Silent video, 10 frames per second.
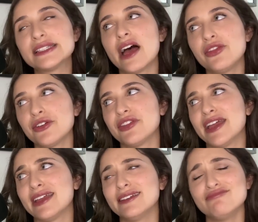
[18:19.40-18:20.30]
the other
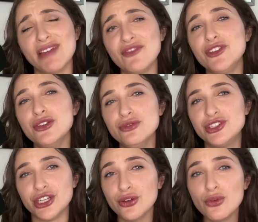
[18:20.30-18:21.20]
thing. If you
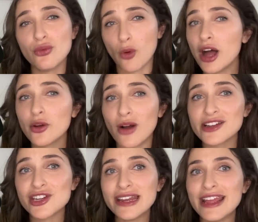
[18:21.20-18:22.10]
do want to
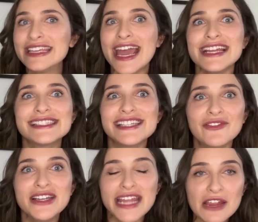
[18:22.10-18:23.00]
watch it, get a 7-day